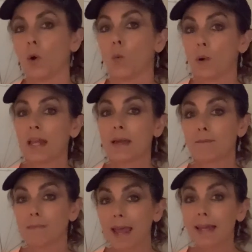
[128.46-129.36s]
We
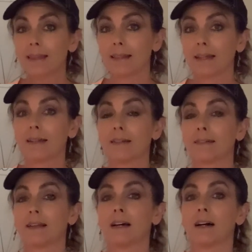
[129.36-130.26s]
can make
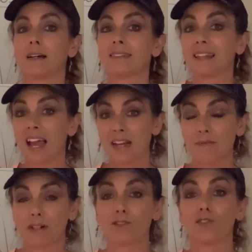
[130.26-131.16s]
these
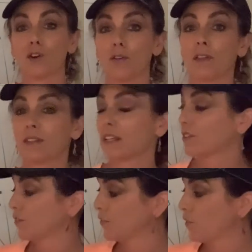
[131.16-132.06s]
assignments so that
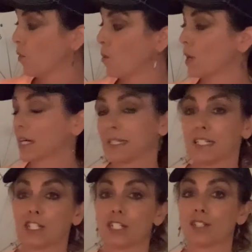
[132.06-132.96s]
these four
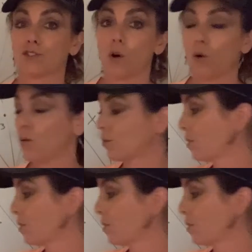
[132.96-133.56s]
conditions hold,